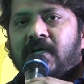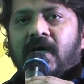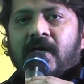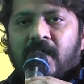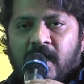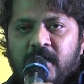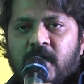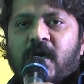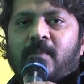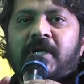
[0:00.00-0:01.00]
and higher
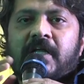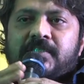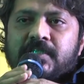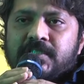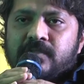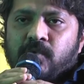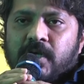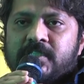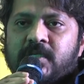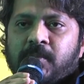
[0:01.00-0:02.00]
capitalization for
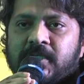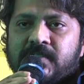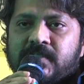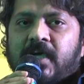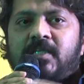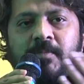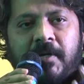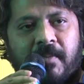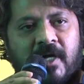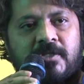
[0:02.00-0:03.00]
SMEs, either by
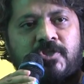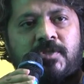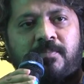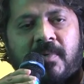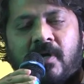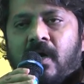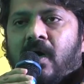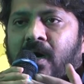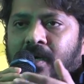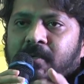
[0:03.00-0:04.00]
partnership
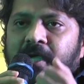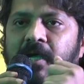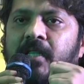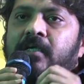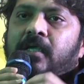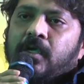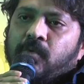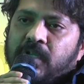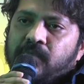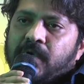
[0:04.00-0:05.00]
or by getting
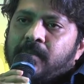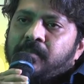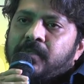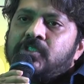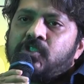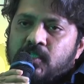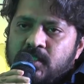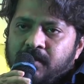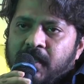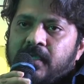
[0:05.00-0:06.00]
equity from
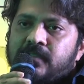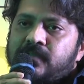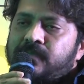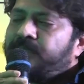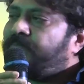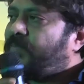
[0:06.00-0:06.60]
institutional players.